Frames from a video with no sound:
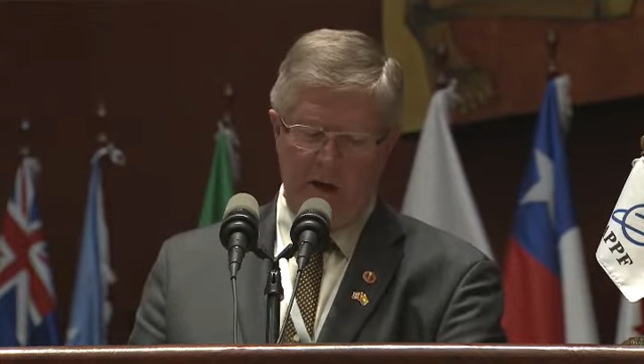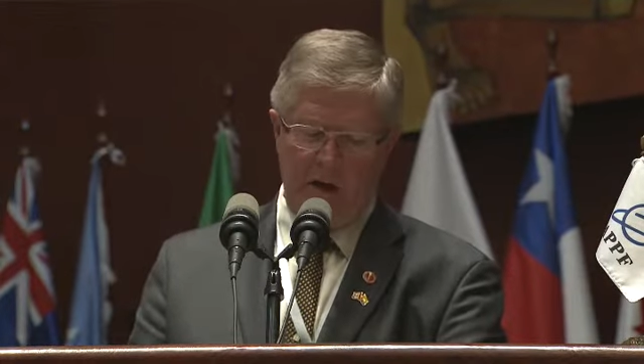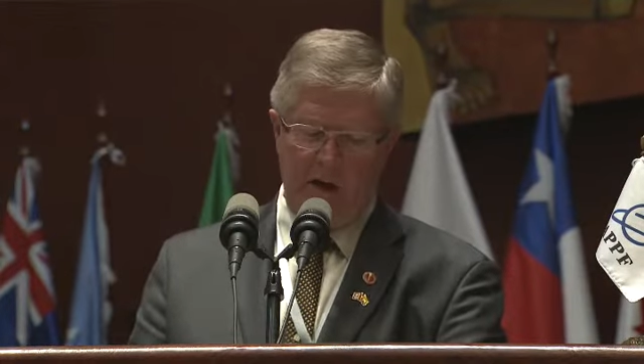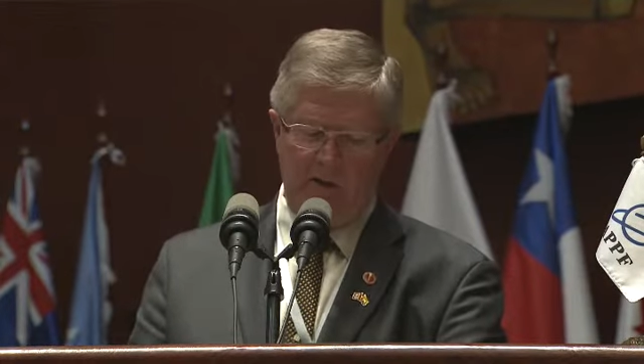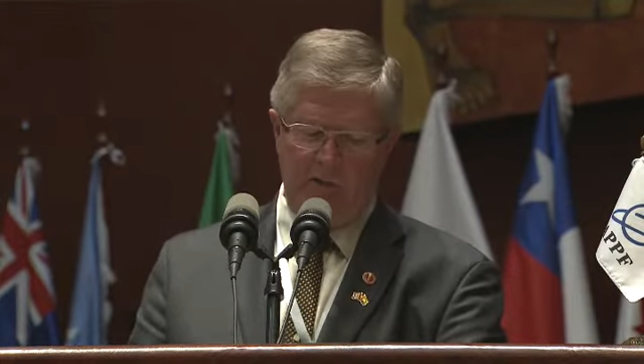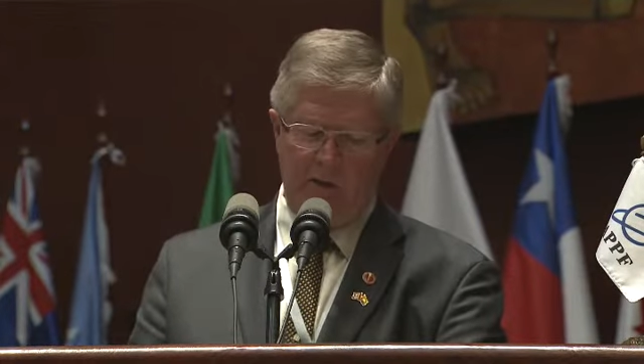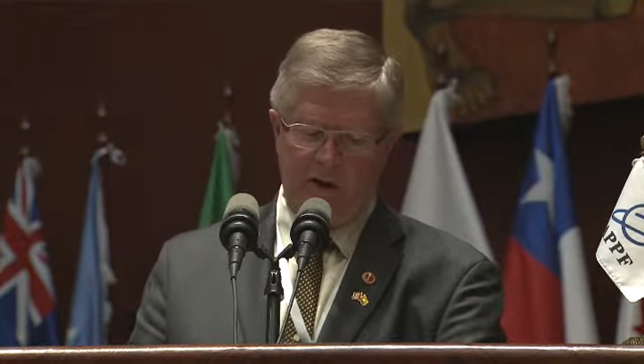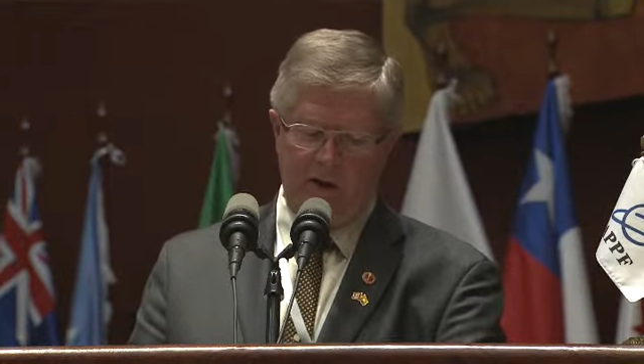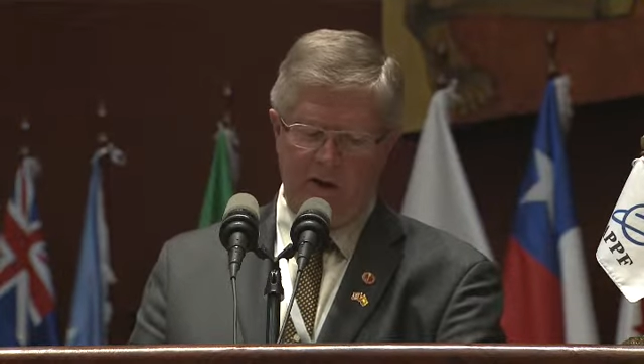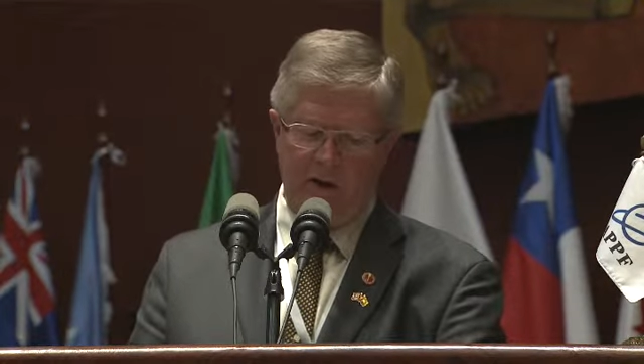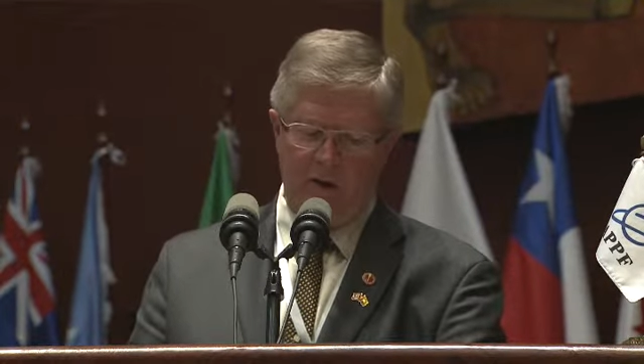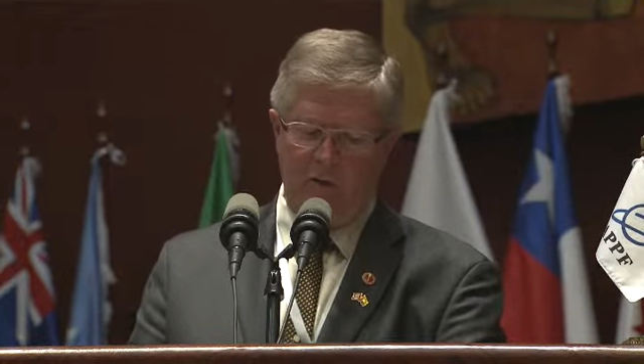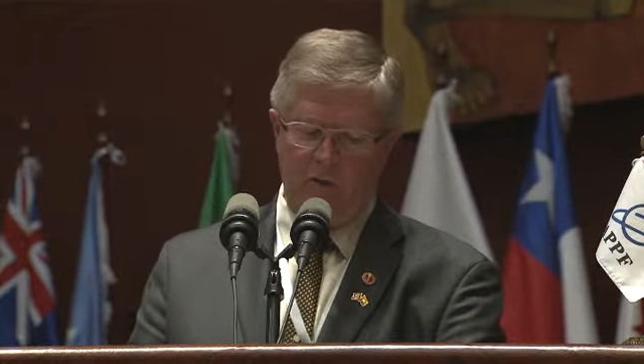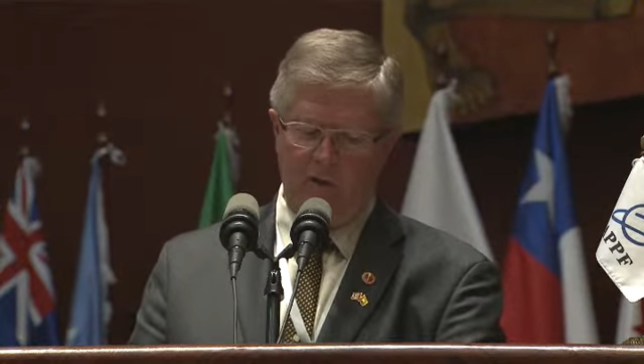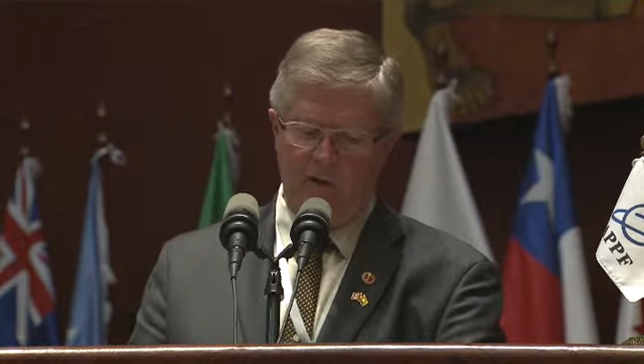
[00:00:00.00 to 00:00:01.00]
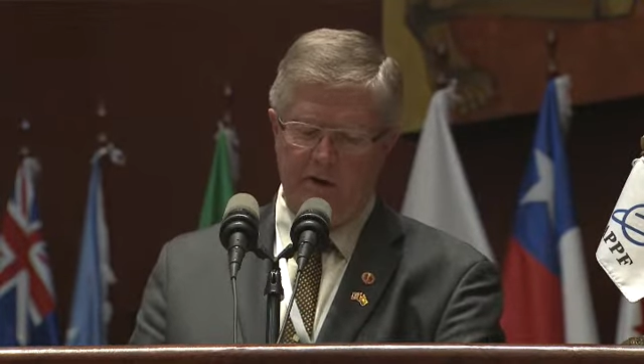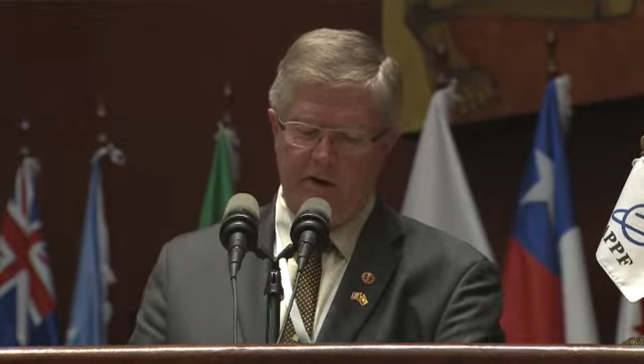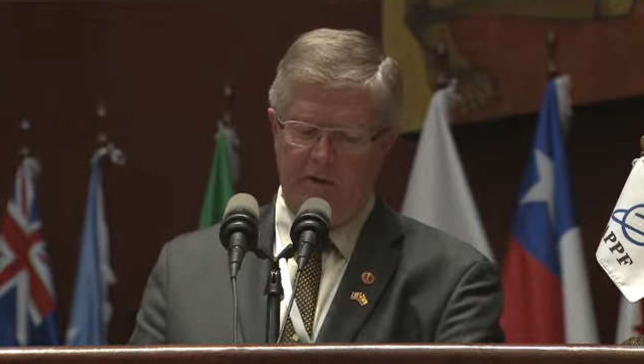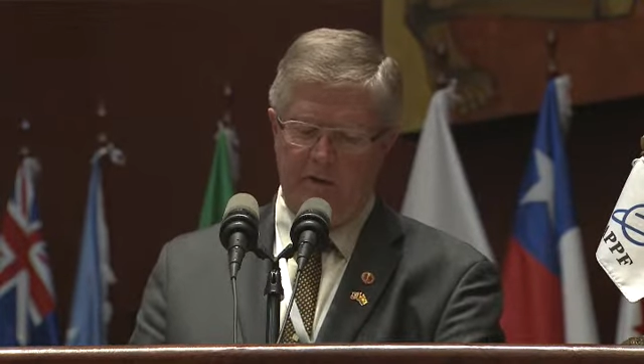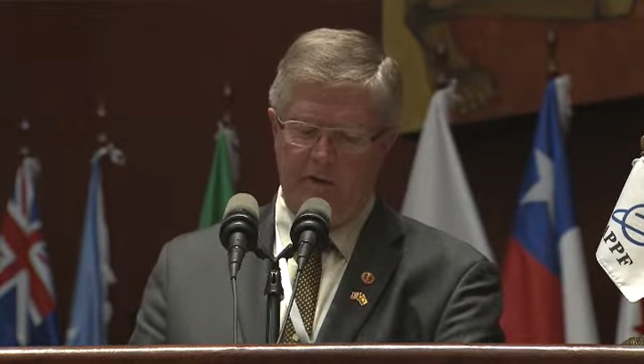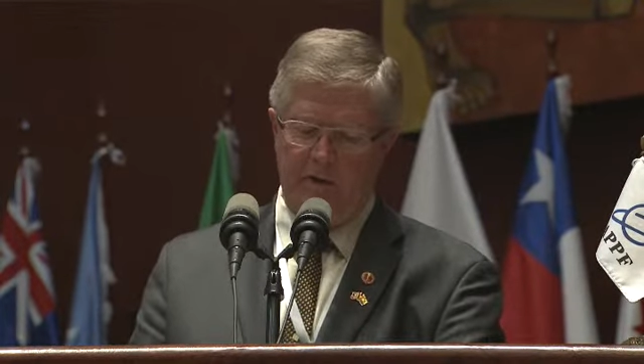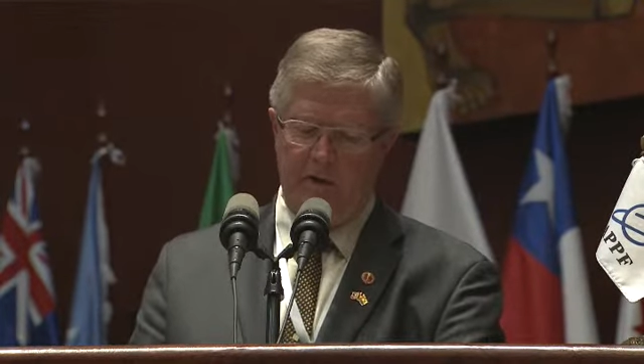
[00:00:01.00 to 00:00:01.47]
has become more
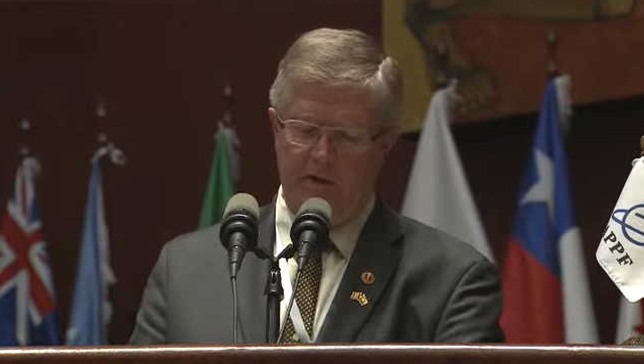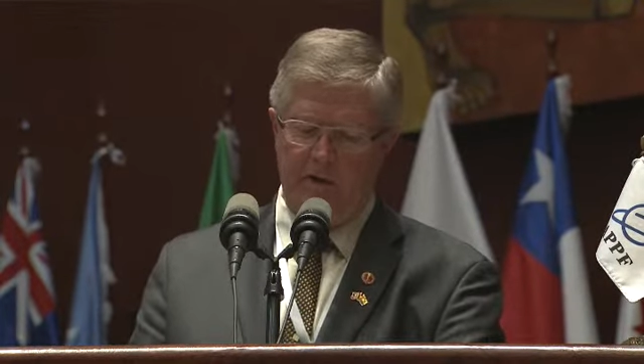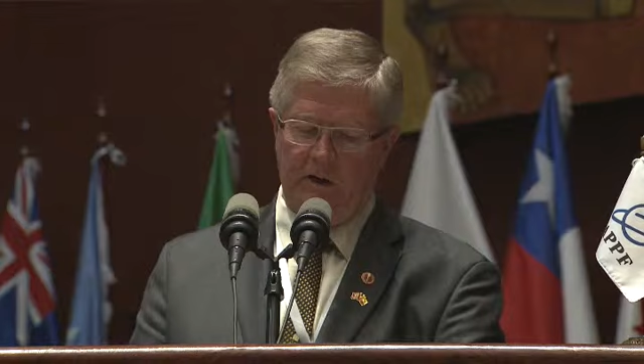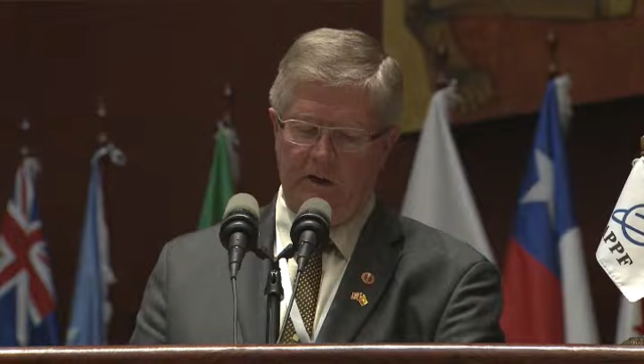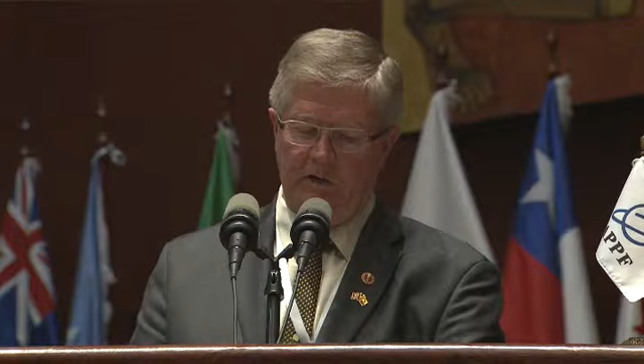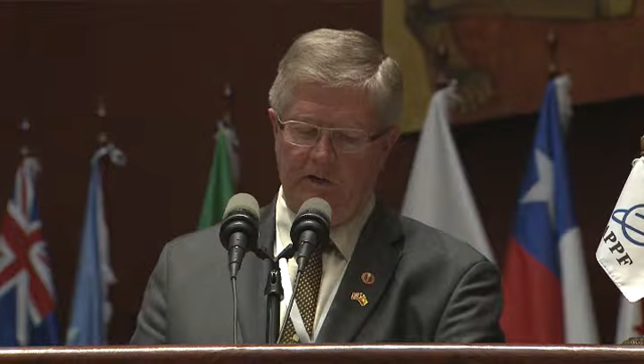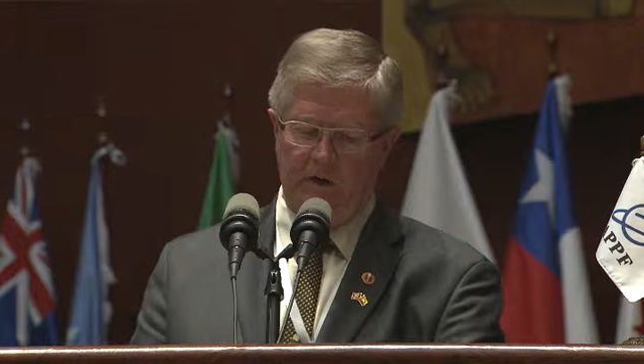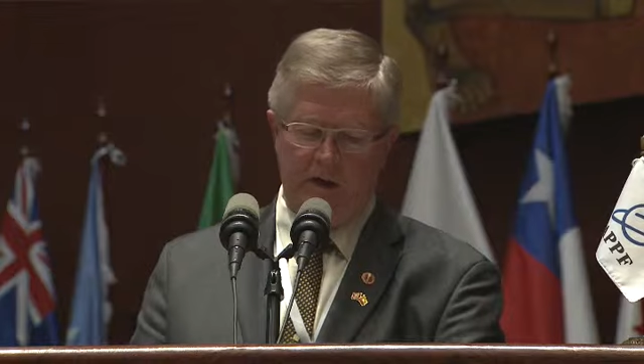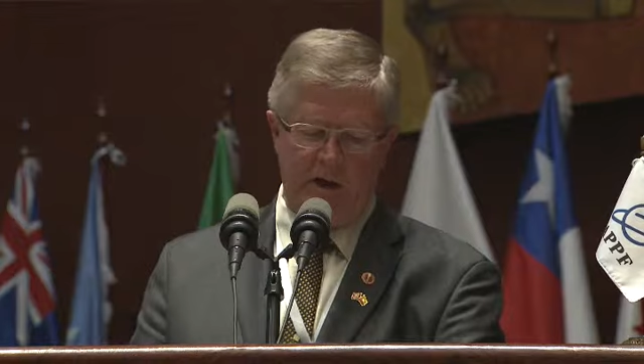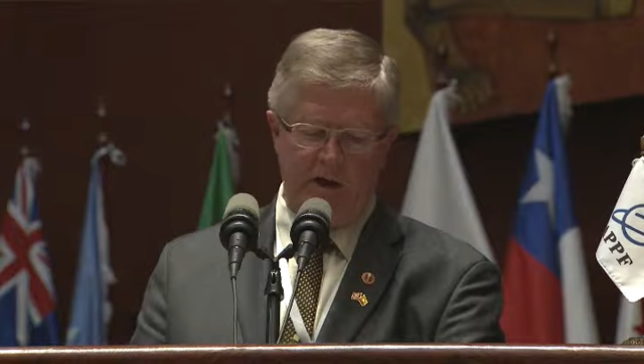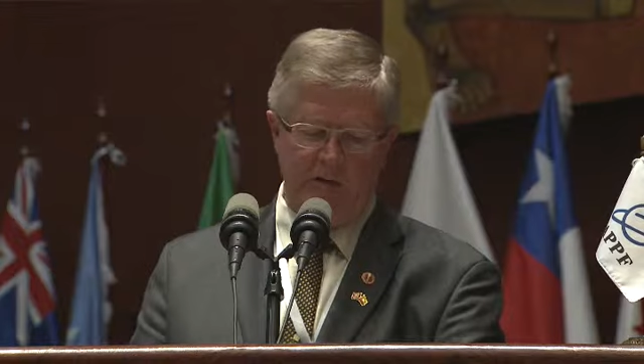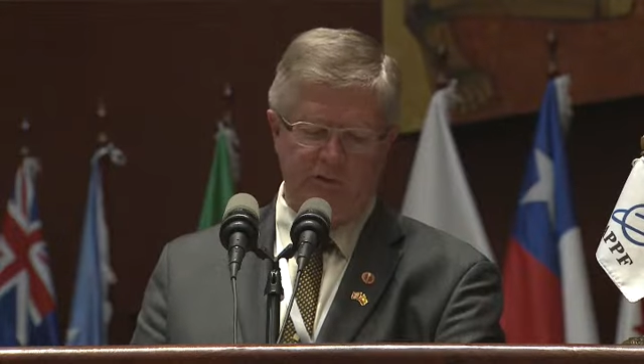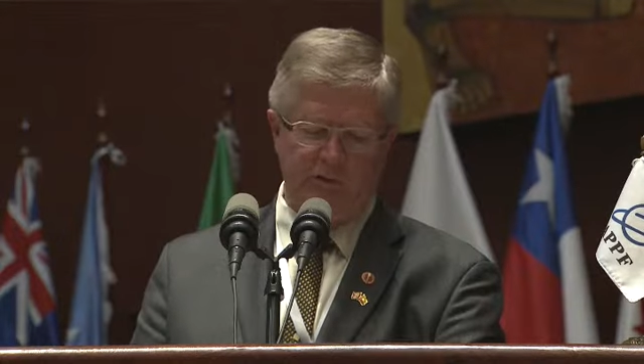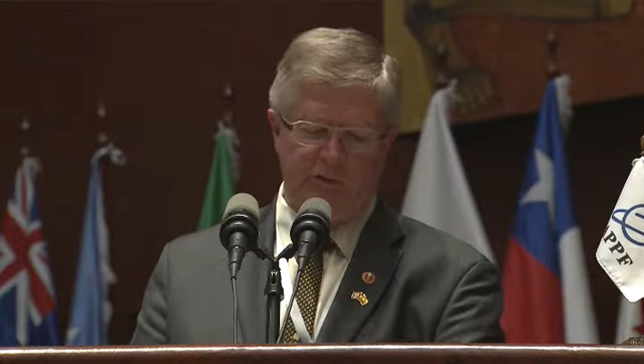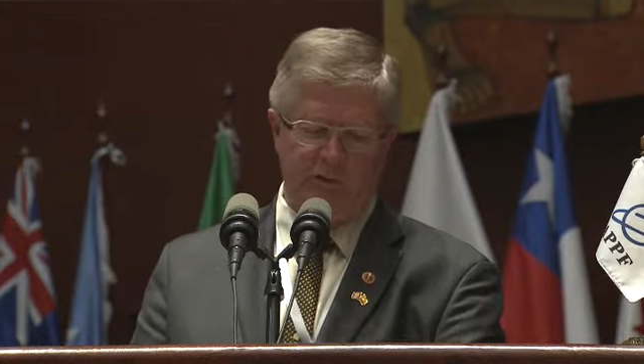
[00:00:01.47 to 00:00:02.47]
difficult as financial